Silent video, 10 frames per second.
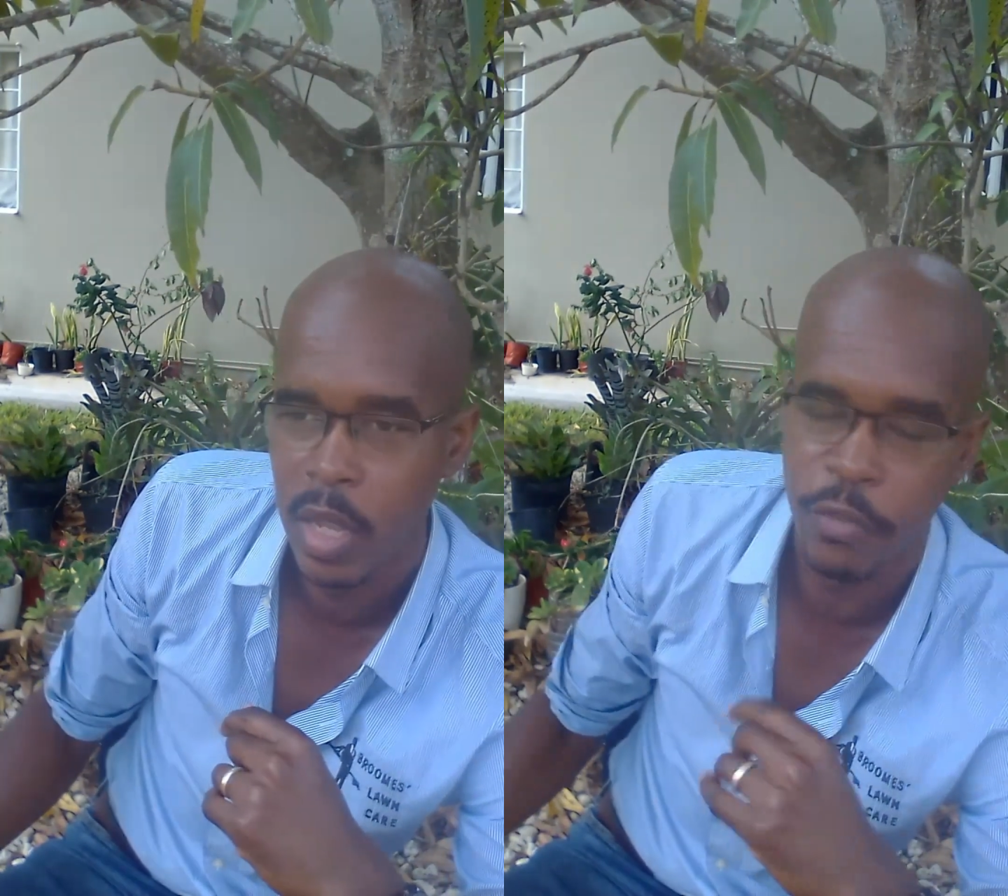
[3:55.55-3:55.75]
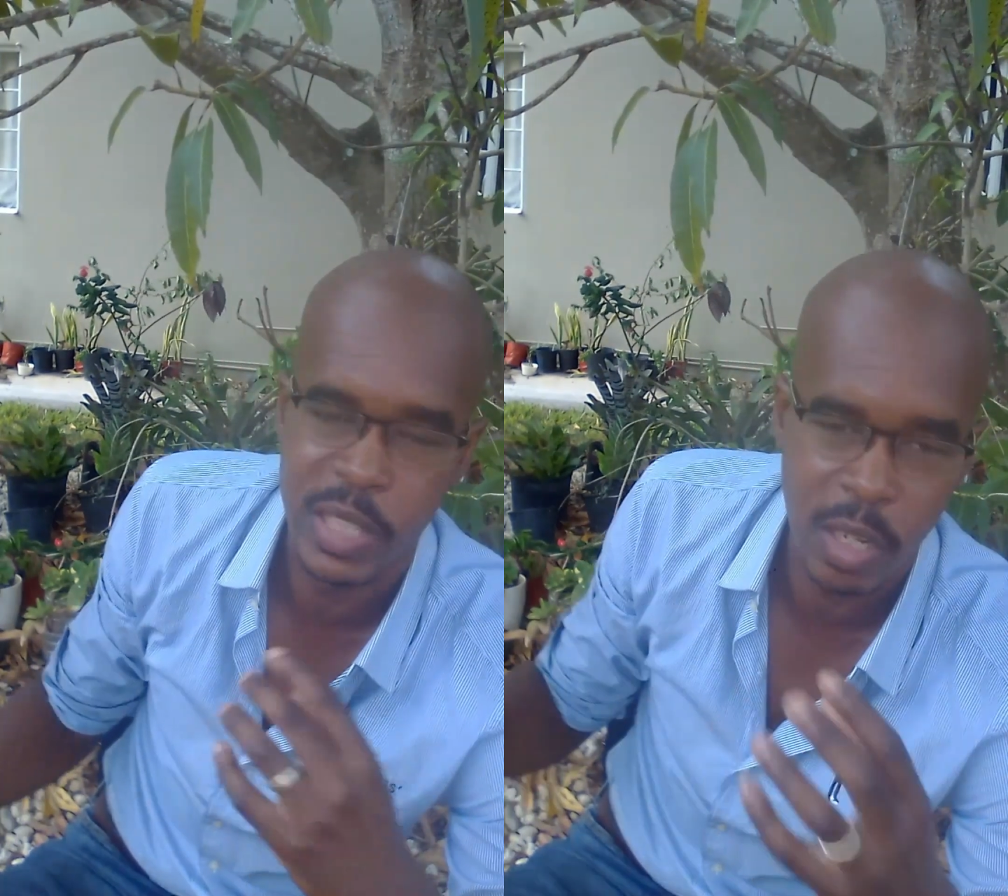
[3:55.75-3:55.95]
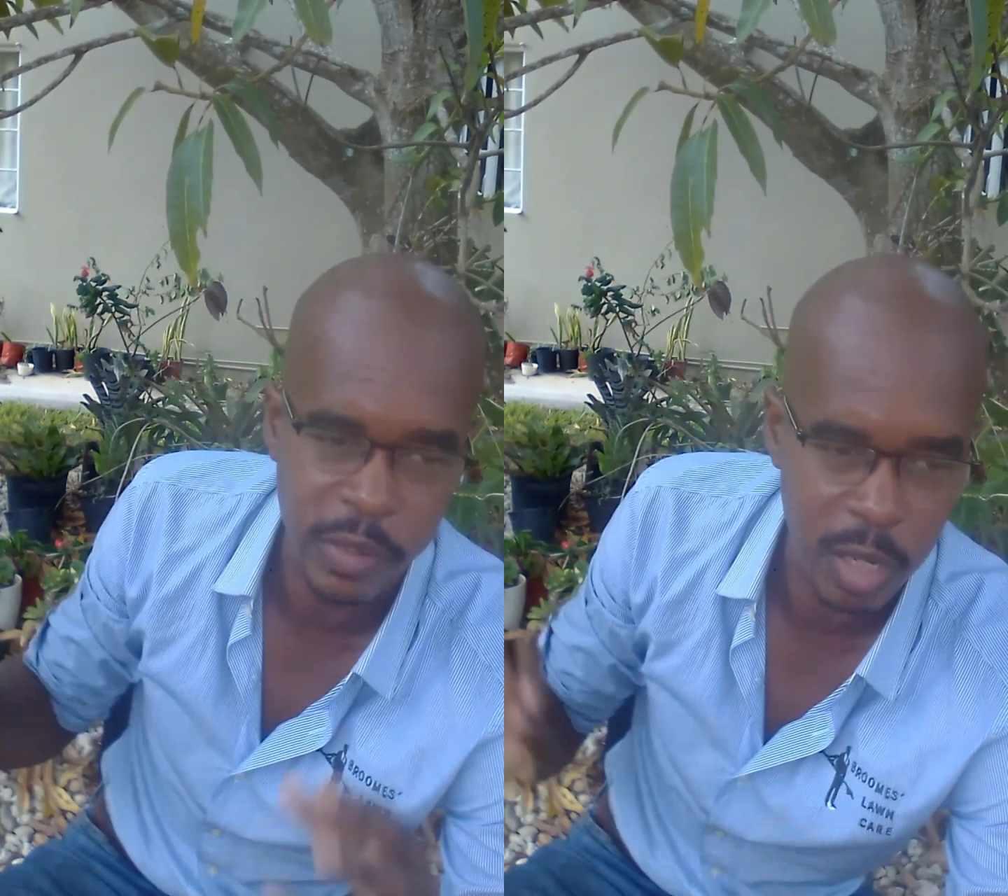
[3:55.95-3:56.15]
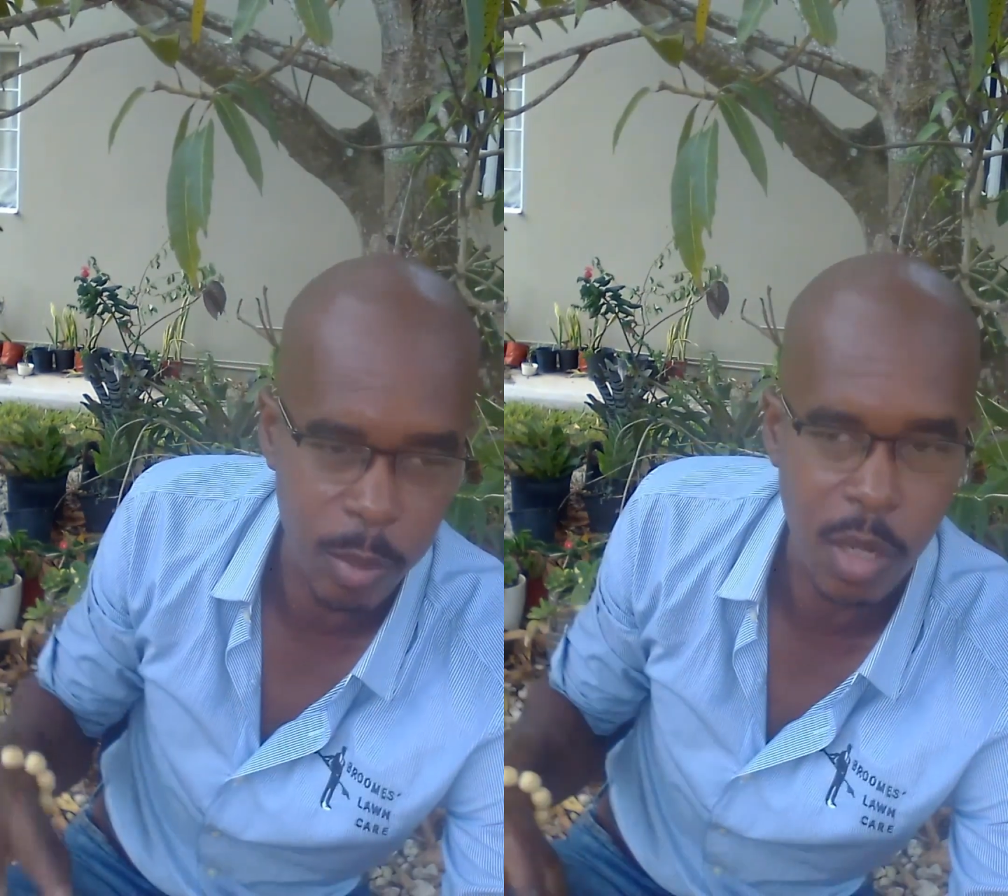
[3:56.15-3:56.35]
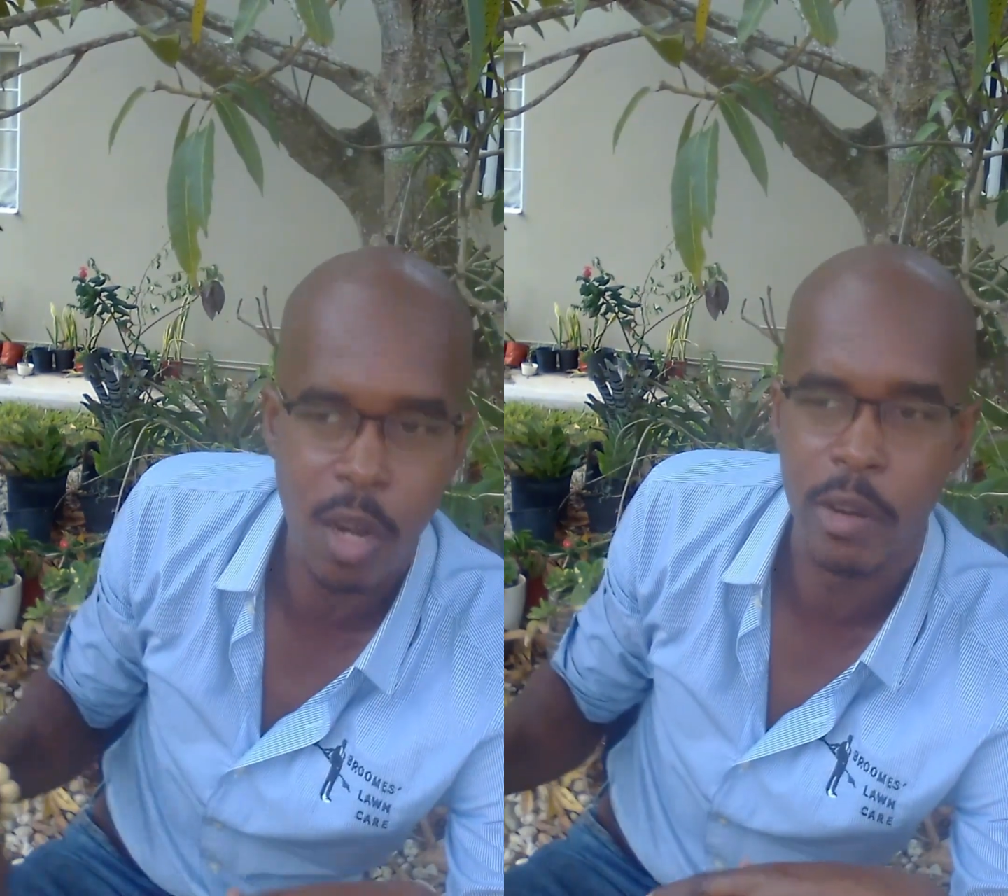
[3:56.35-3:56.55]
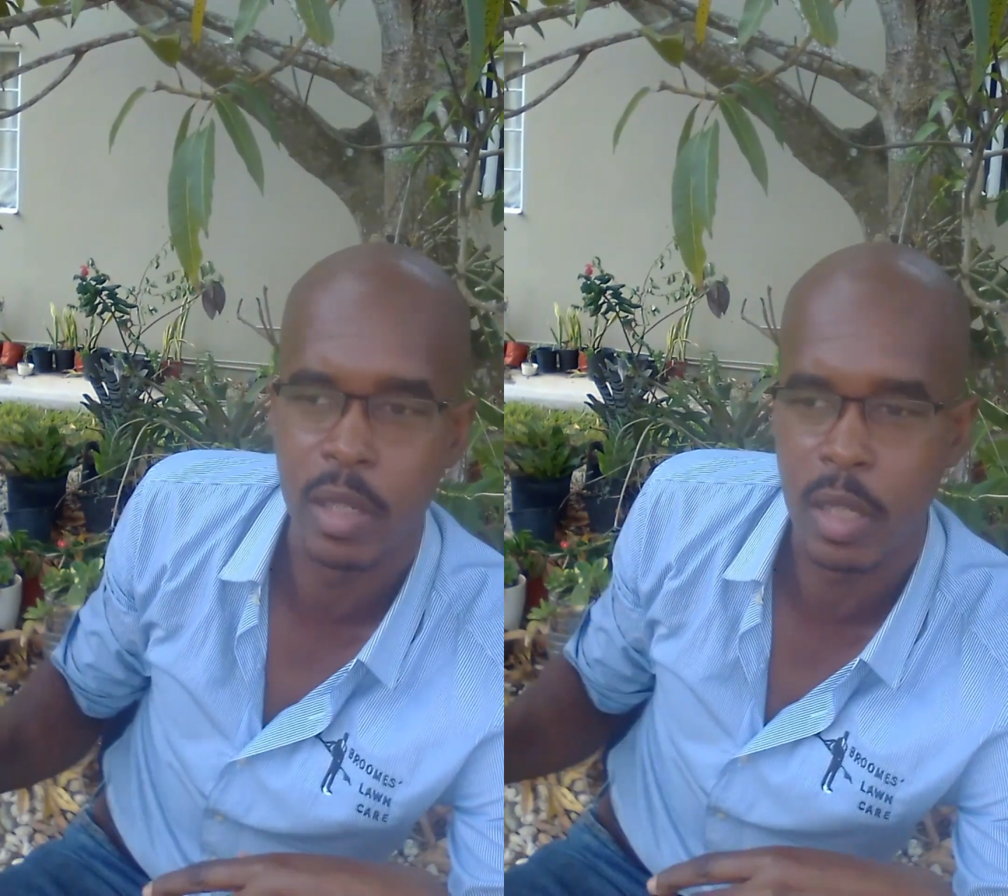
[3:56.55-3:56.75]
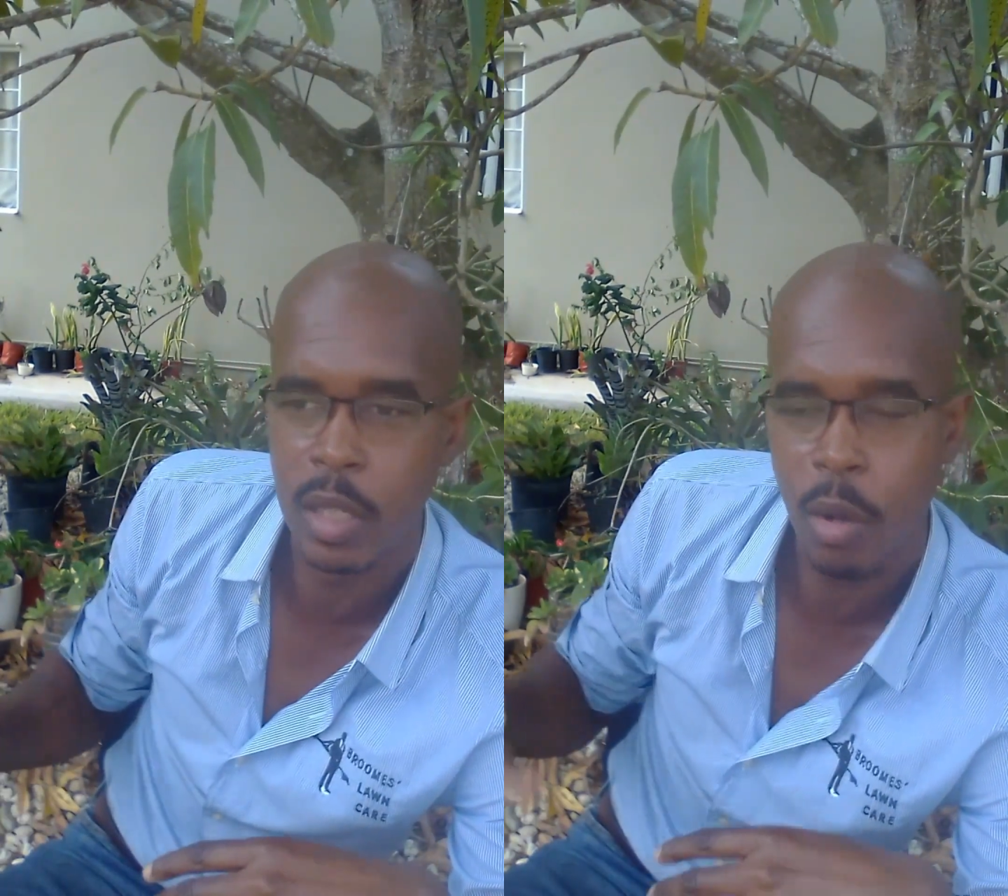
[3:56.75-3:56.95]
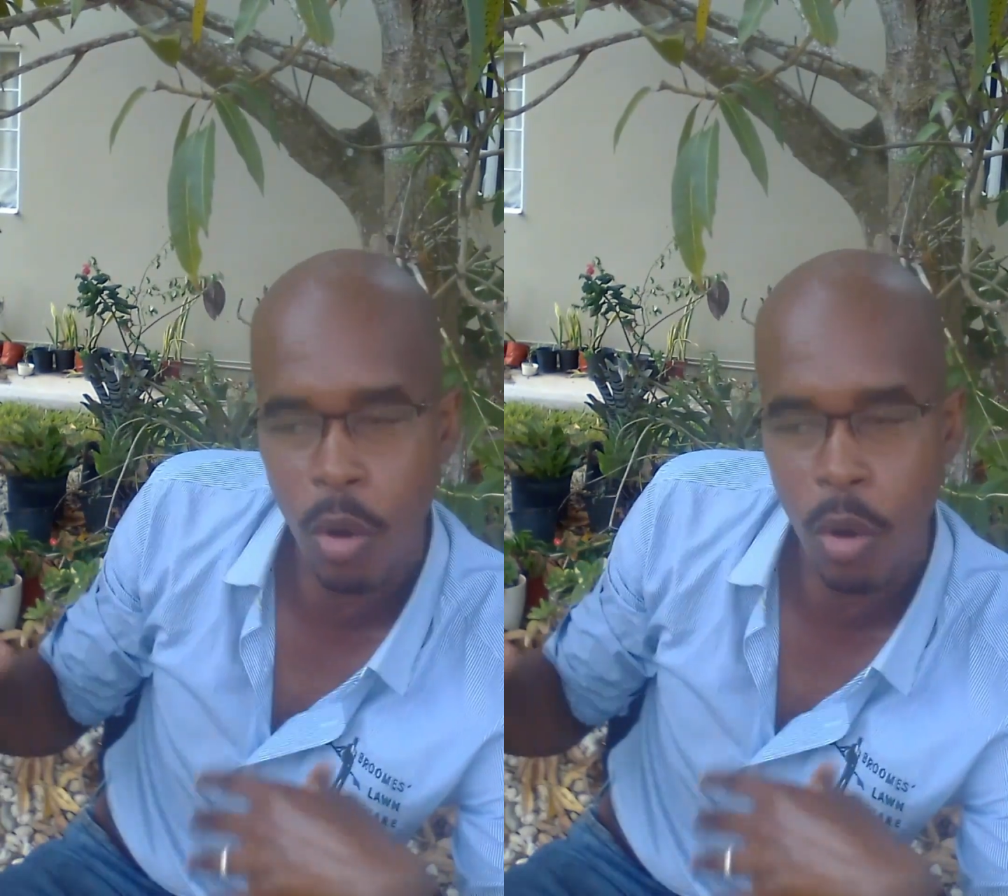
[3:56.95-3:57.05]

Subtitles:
if it's available currently,